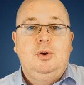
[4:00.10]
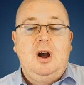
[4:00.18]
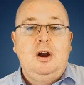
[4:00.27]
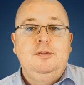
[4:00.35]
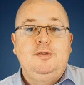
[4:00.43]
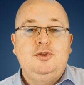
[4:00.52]

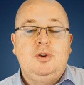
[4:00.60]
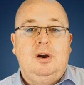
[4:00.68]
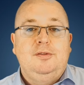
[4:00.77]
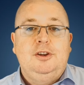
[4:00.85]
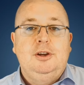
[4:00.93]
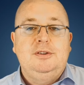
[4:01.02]

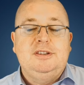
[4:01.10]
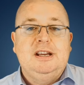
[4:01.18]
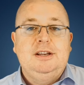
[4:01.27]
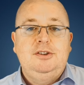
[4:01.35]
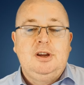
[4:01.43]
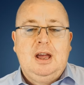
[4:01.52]
overdraft
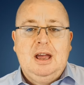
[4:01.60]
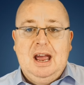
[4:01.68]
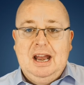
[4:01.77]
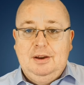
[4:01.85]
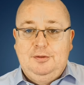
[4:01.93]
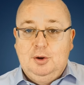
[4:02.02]
usage,
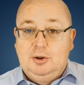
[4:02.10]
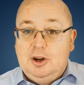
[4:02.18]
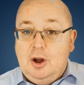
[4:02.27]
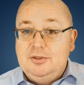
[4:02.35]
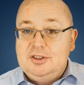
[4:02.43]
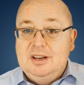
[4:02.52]
and if you're
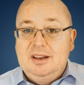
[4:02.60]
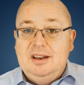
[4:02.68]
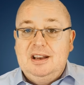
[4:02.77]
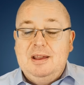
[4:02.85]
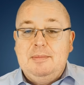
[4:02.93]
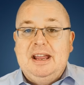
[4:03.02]
constantly at the
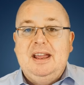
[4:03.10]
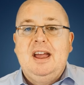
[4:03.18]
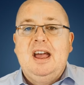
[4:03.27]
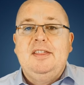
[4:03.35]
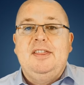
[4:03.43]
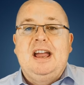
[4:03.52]
limit,
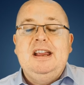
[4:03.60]
they